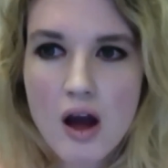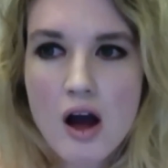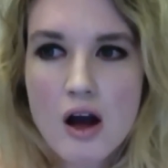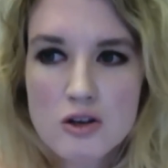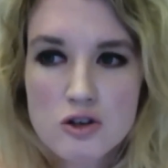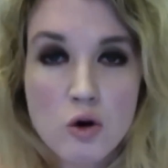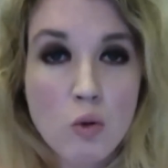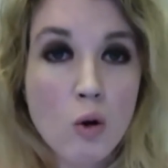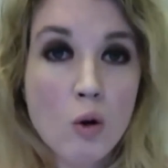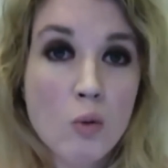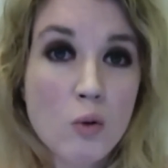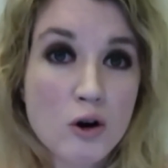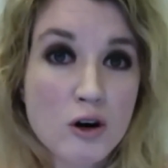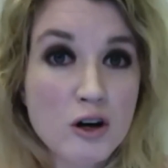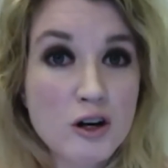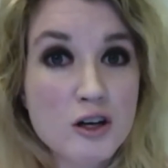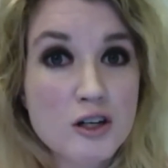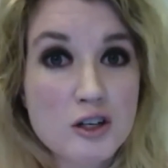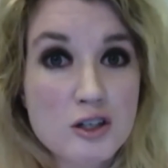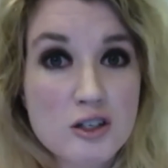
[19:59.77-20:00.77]
So what we're
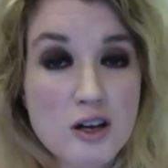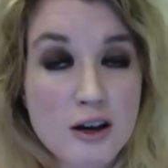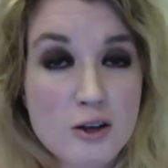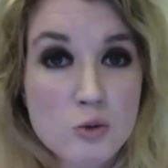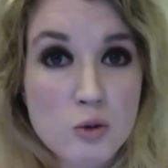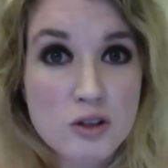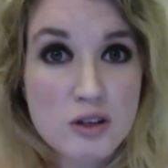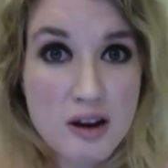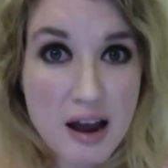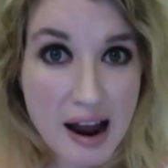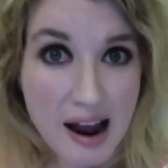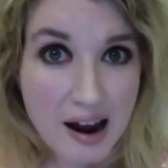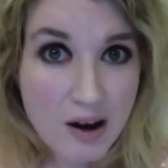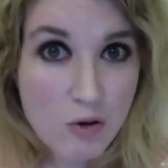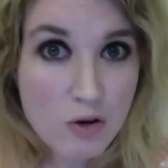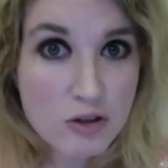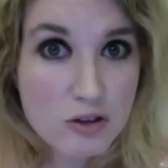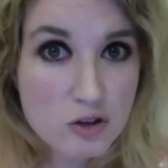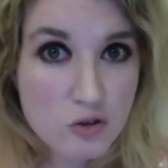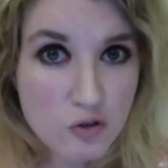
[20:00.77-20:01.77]
going to discuss with now
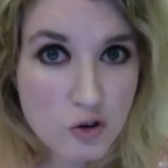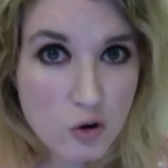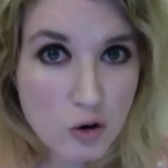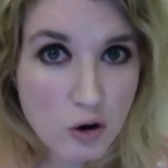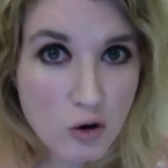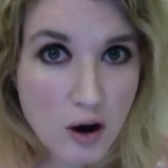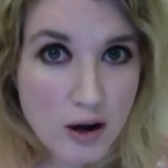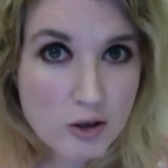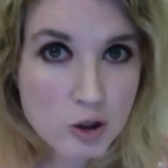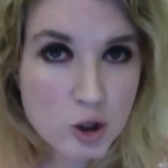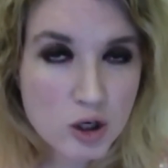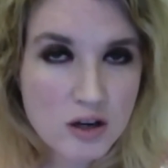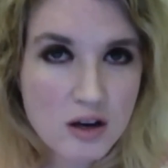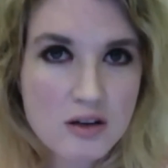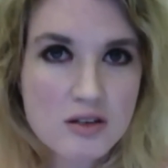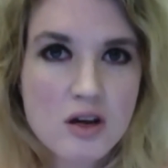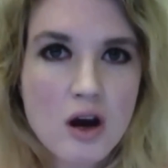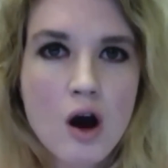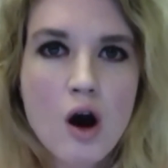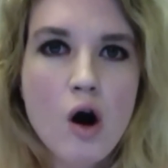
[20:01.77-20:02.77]
with this viewer question
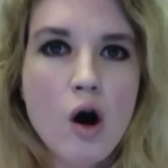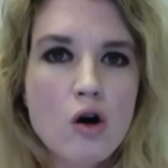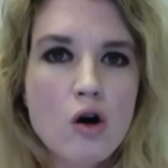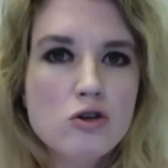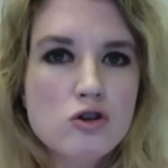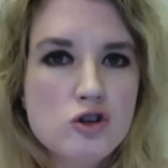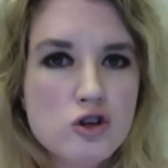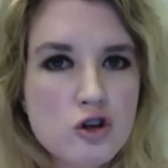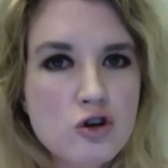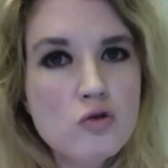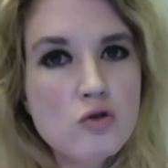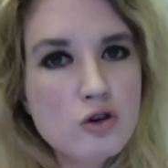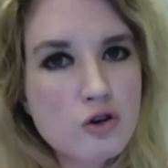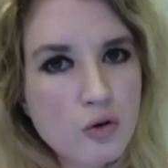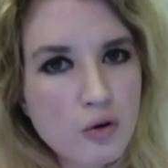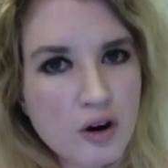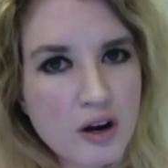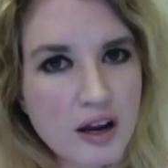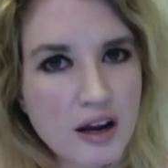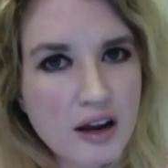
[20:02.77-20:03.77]
is, do you
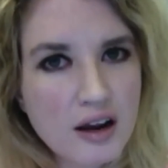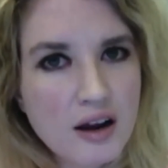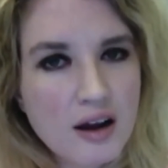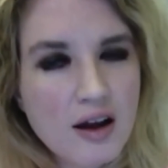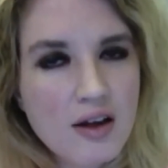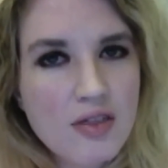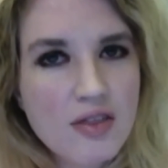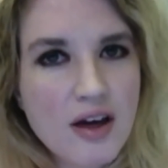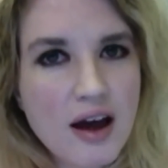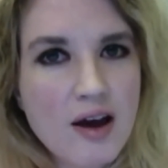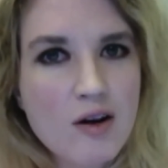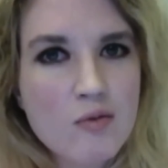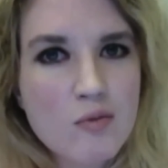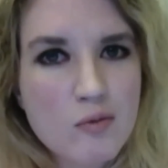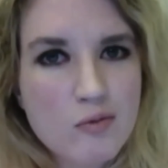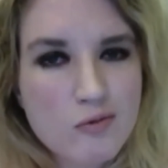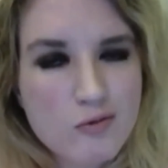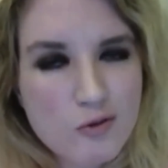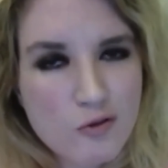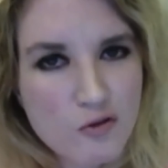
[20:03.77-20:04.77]
agree that
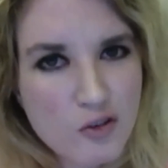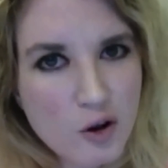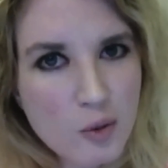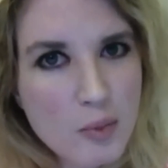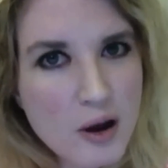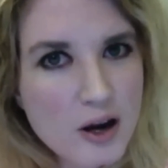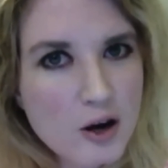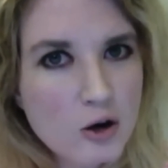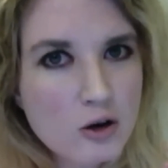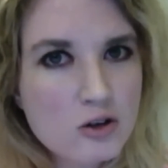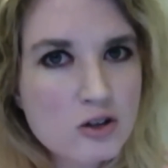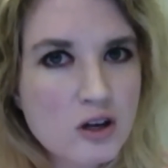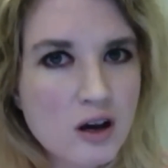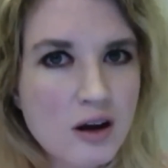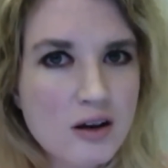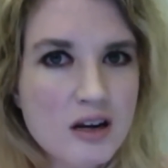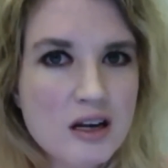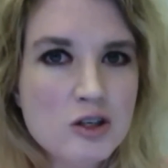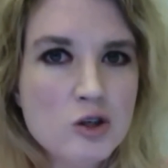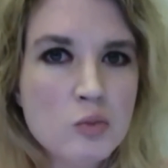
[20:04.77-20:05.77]
filmmakers
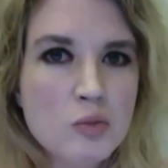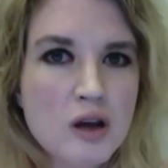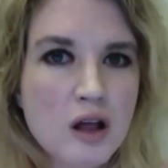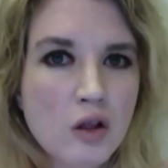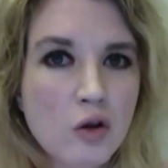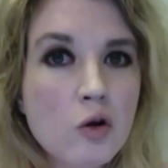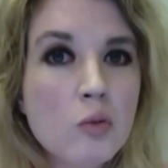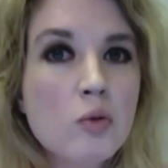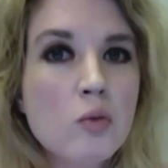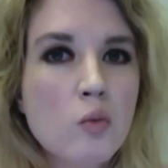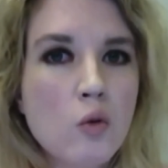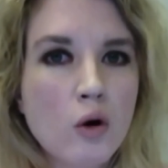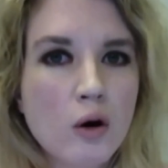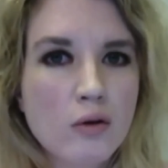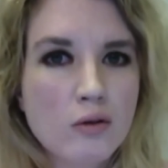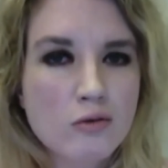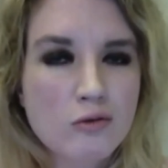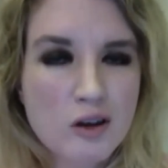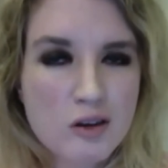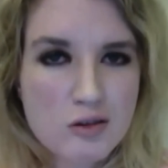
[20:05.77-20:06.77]
need to be a little bit
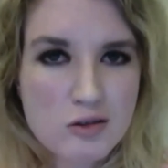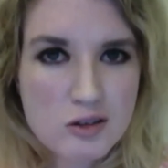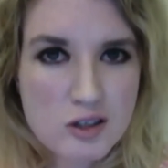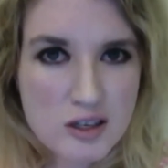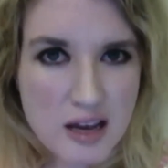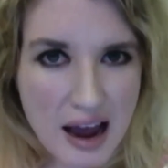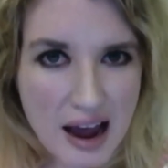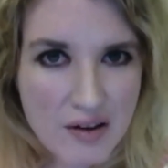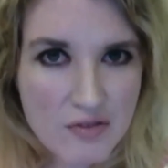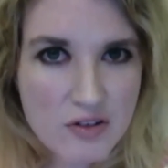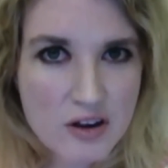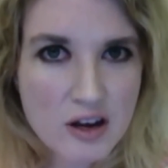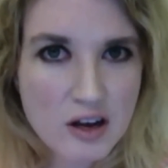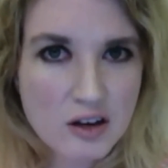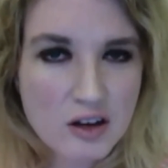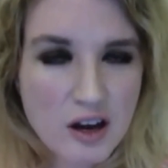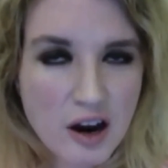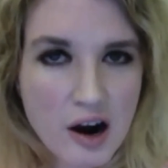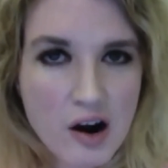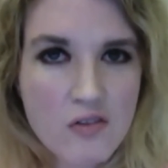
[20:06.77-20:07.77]
more savvy
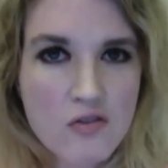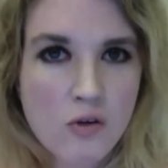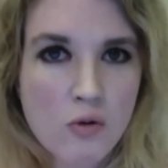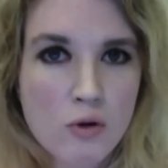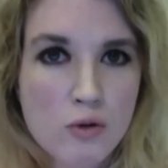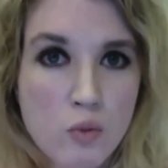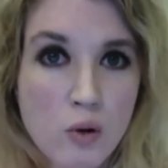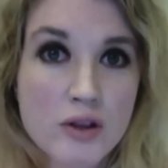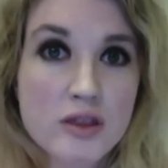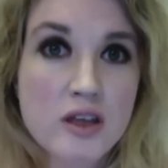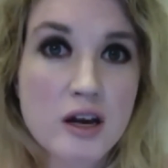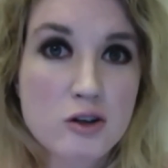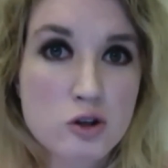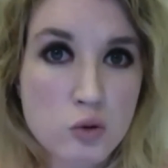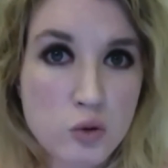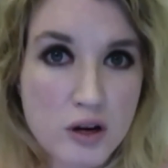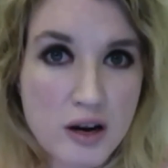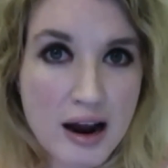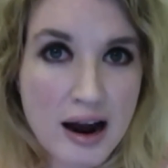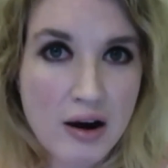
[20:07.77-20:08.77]
and careful with what they
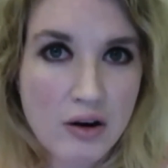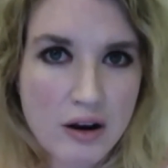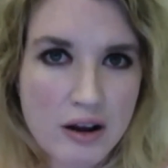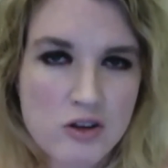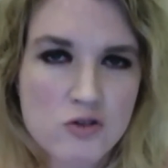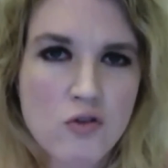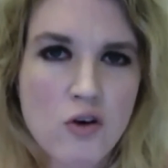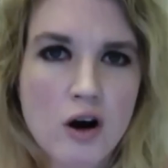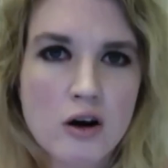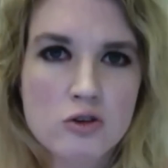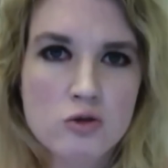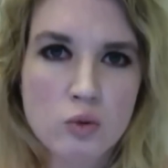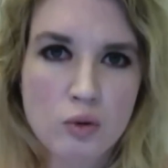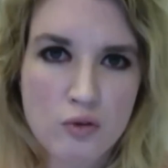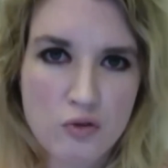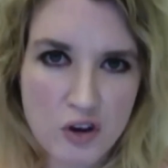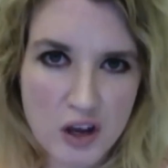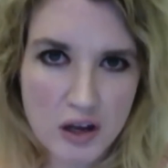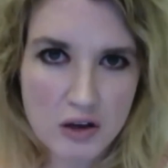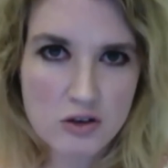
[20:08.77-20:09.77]
tweet out as far as
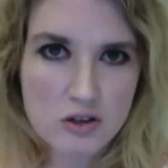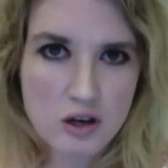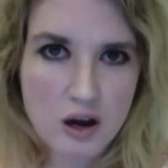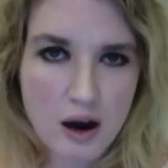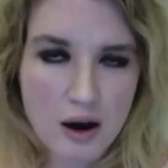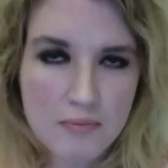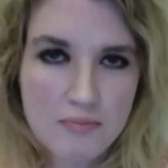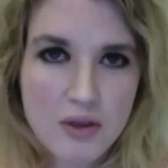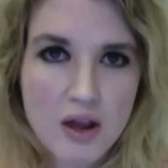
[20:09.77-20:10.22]
reveals go.